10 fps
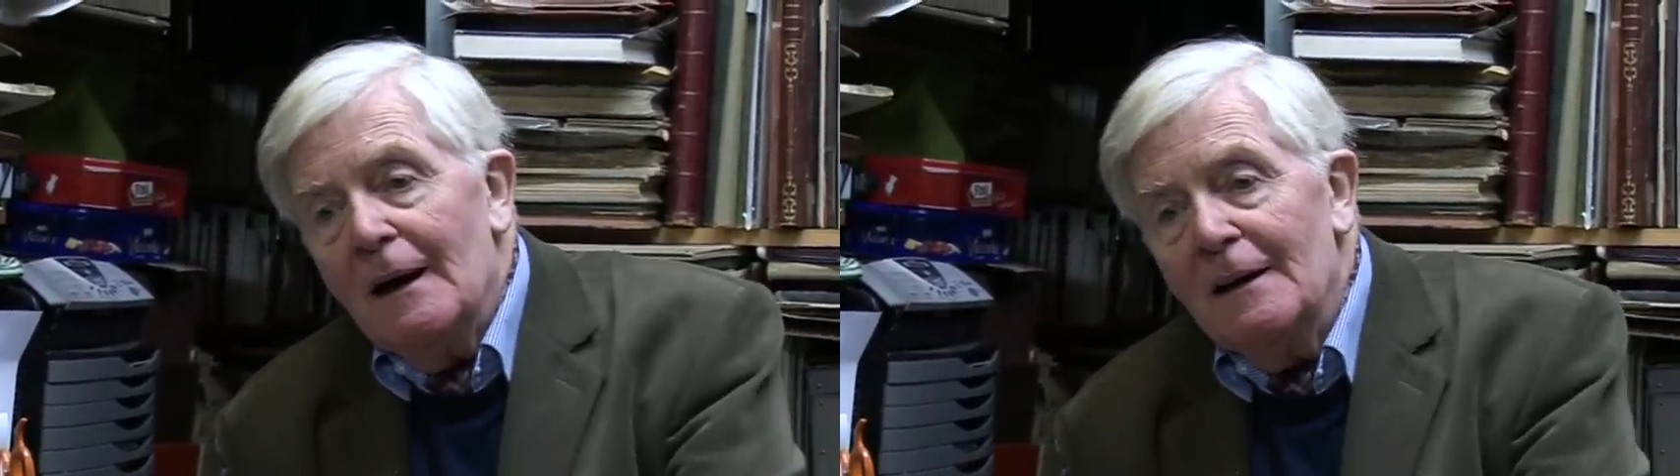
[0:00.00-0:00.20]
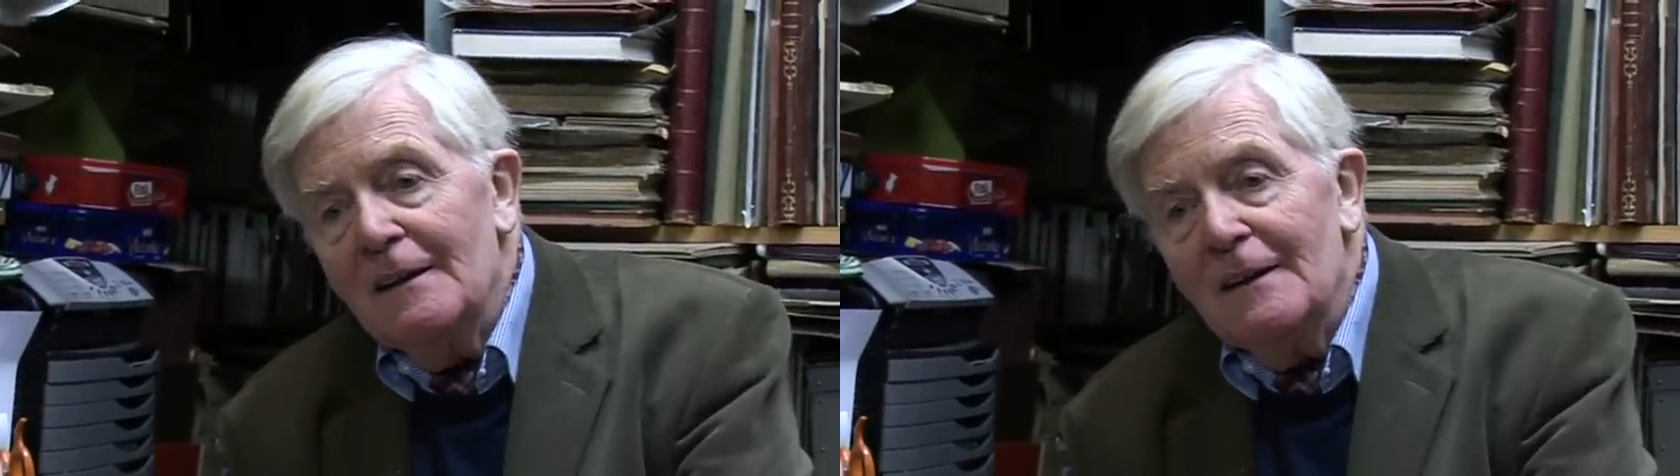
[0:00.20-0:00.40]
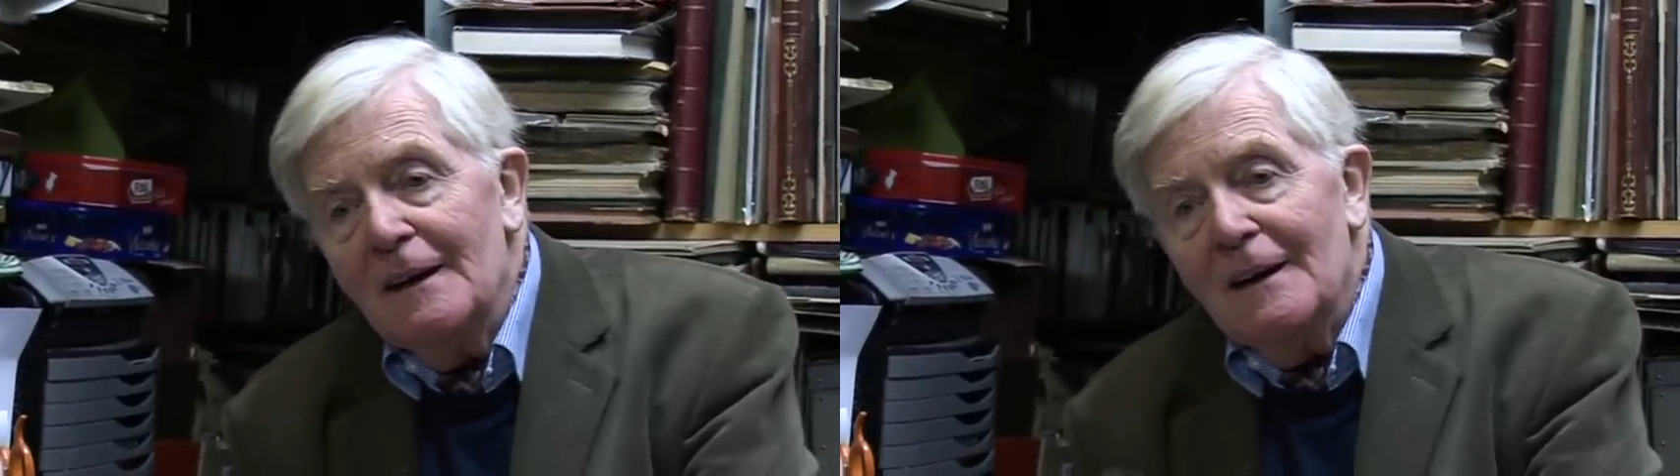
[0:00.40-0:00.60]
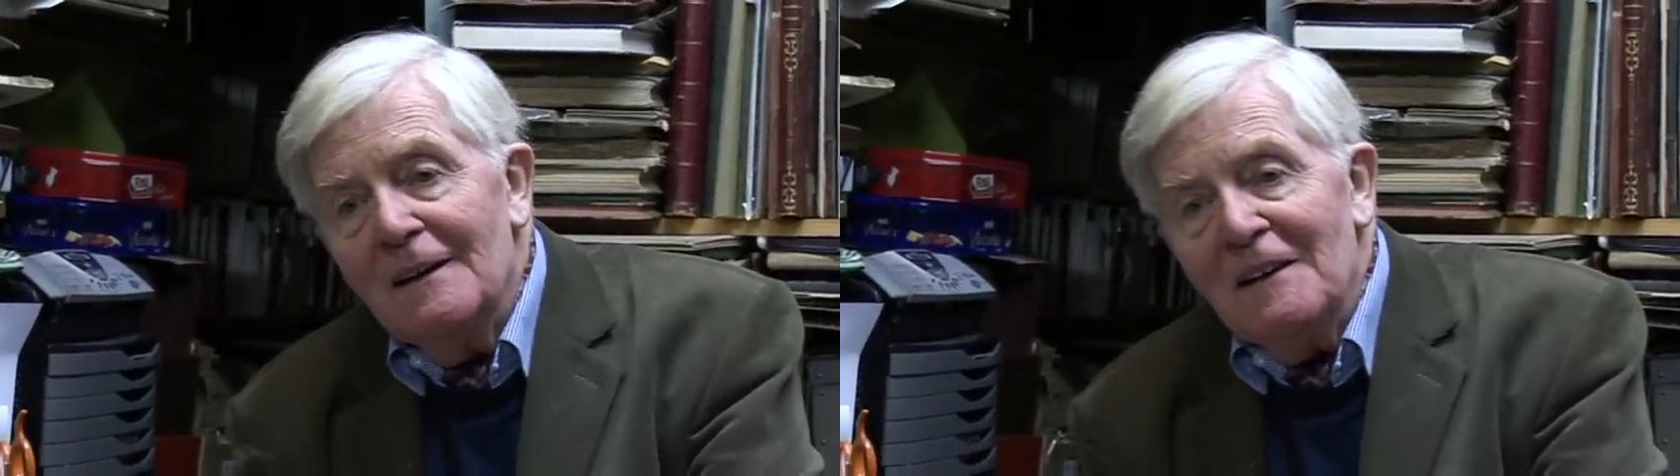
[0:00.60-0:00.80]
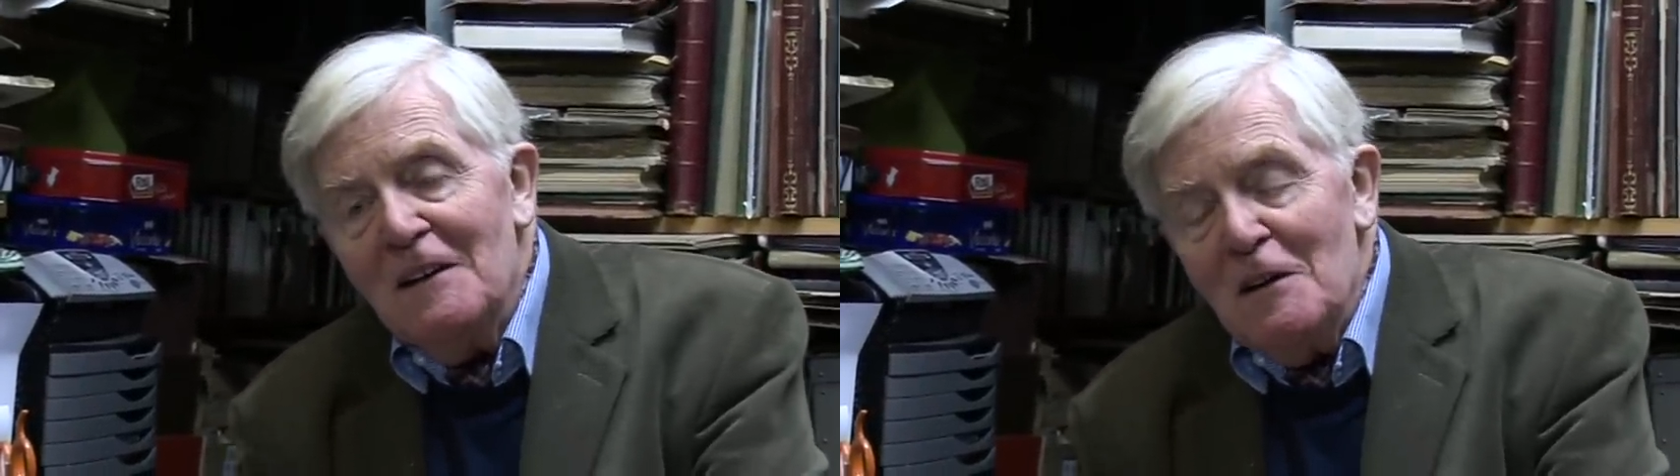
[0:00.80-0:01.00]
And
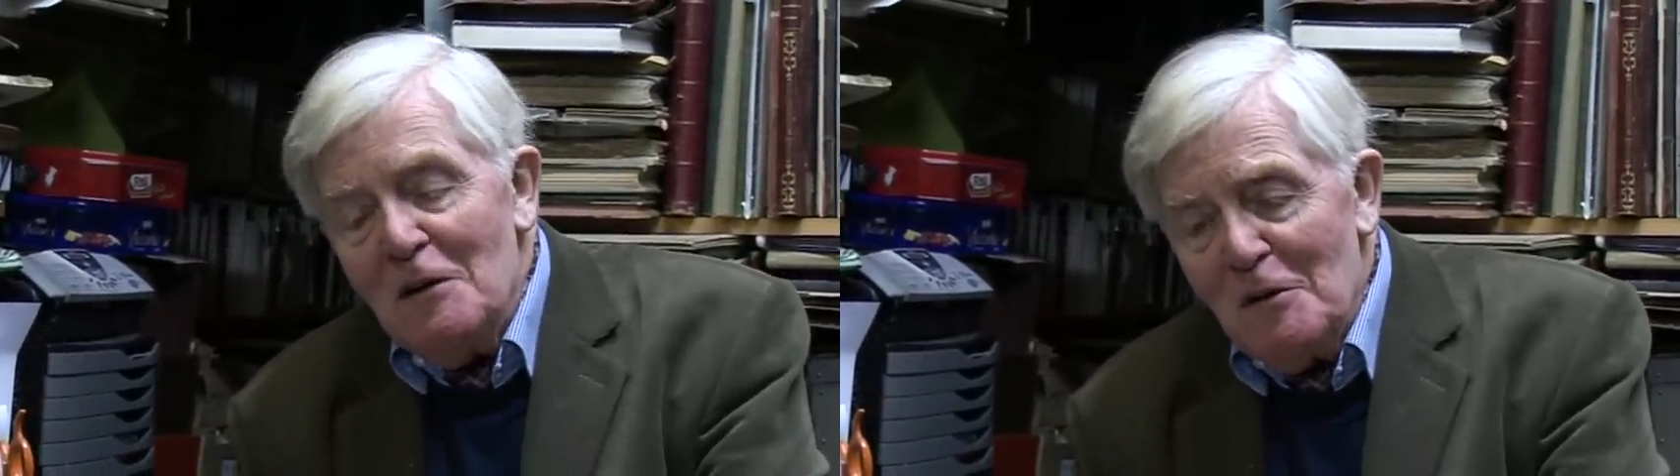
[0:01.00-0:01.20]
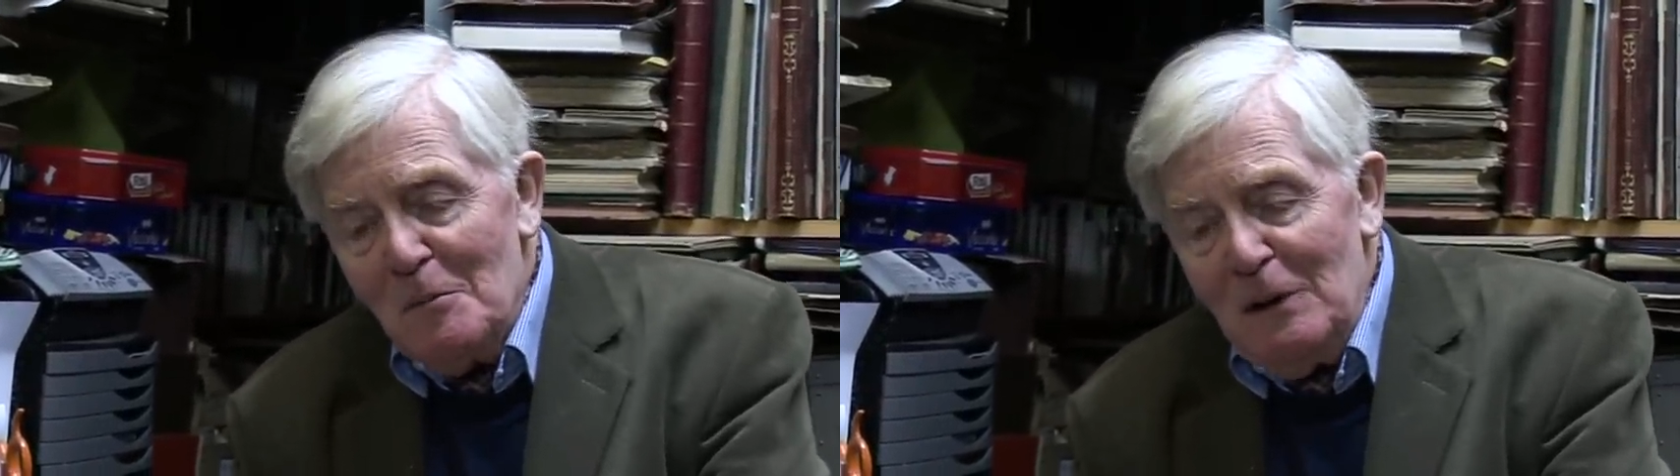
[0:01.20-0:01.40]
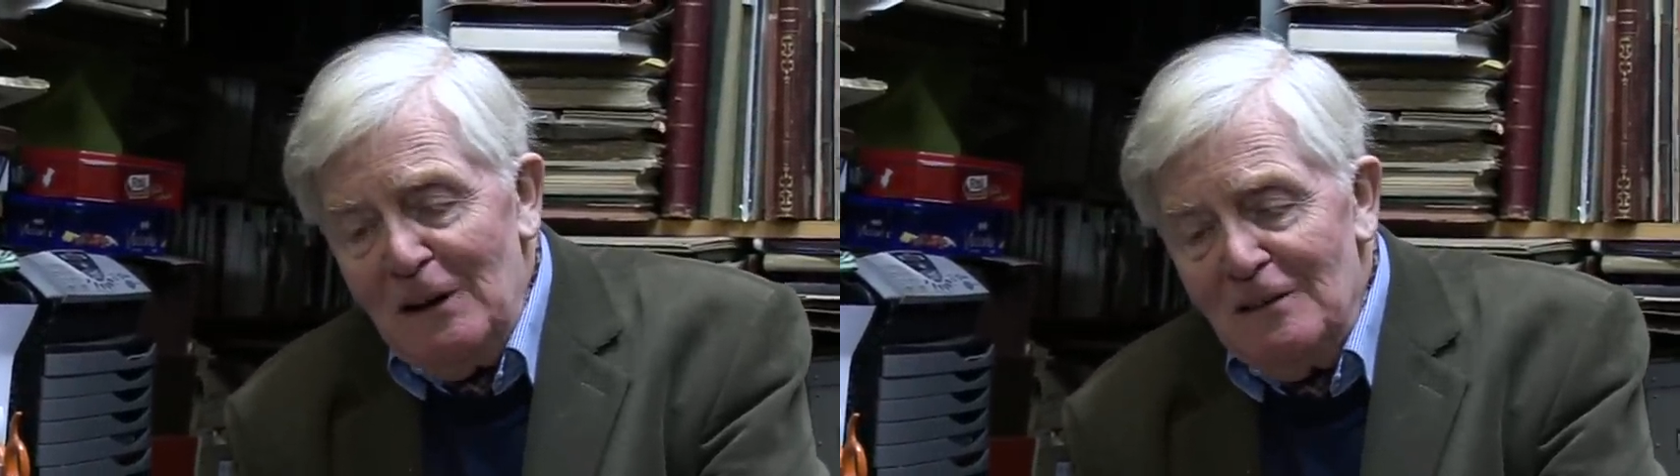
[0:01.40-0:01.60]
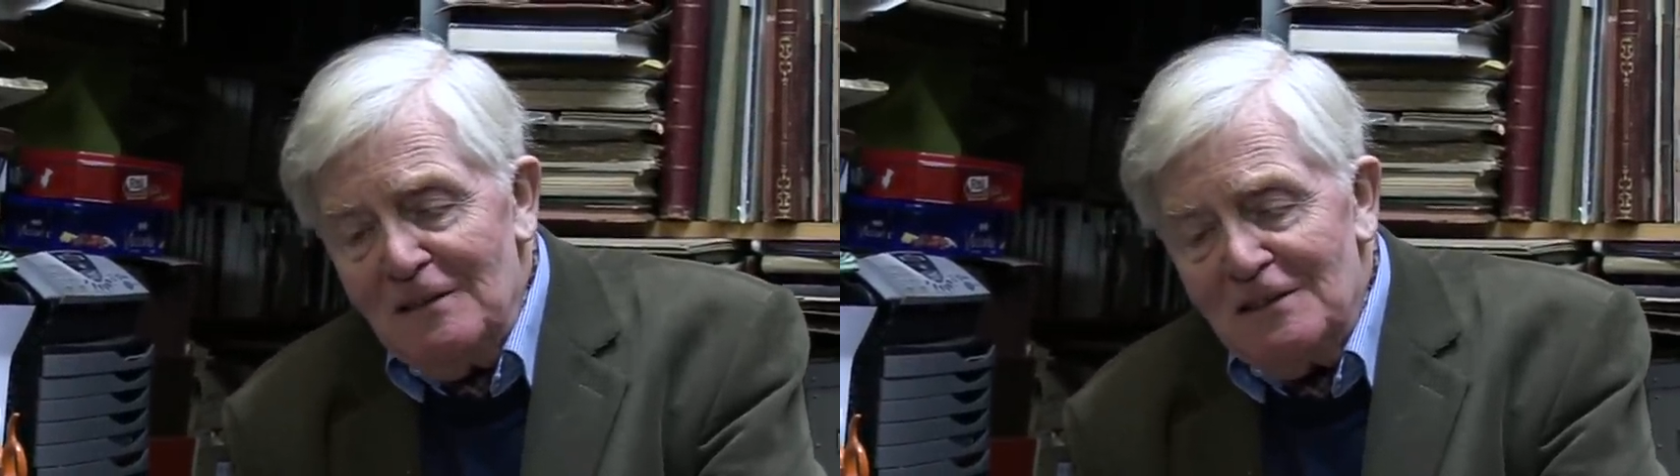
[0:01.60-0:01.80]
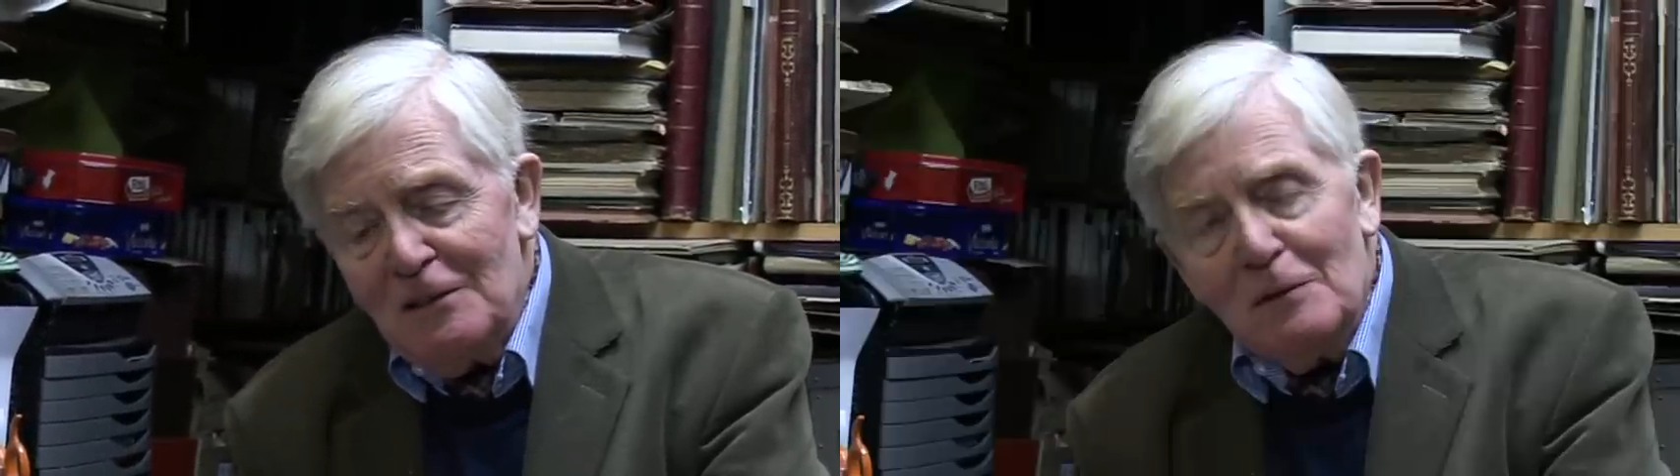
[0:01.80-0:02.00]
there have
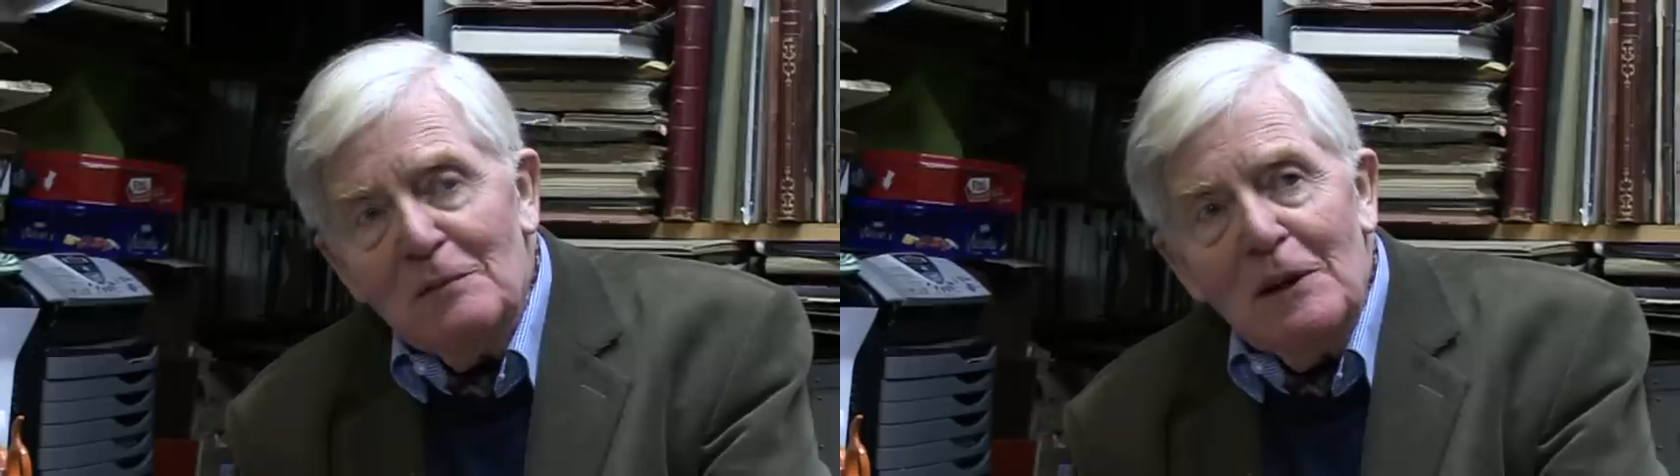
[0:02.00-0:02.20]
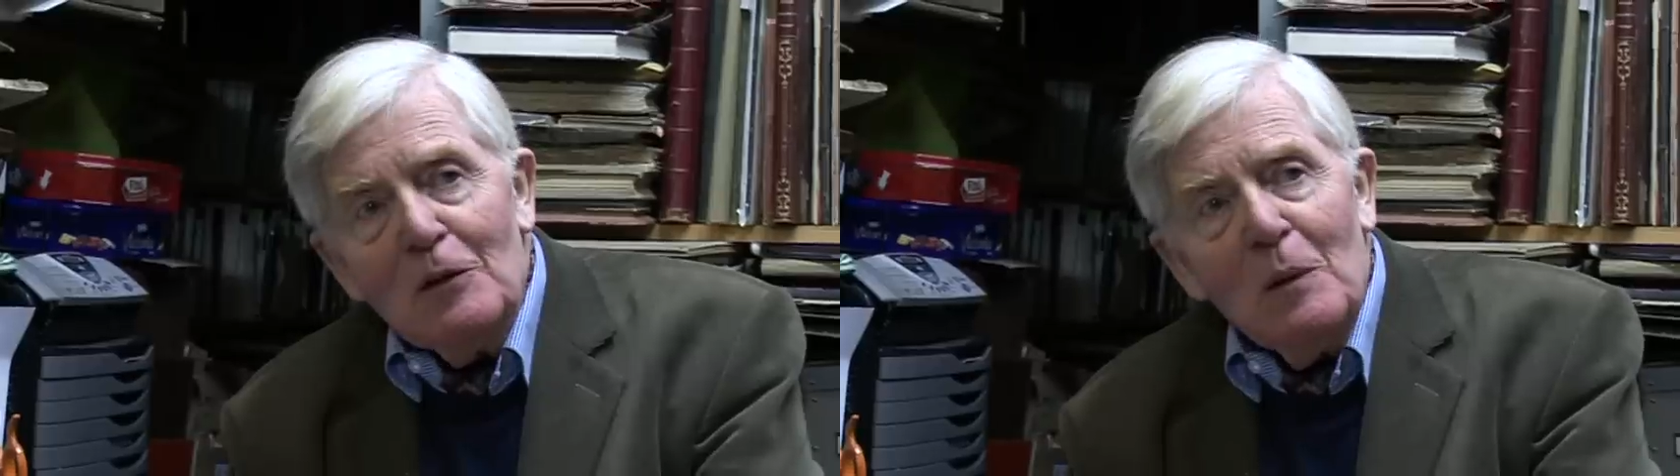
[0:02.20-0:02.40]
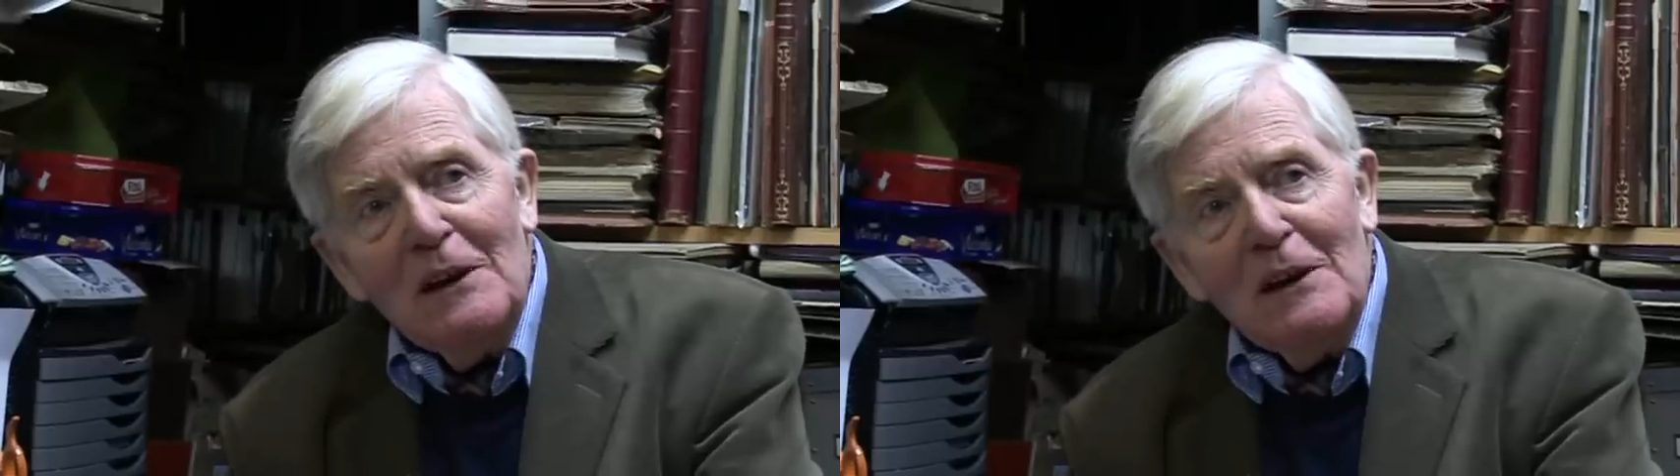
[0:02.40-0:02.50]
been sort of, you know,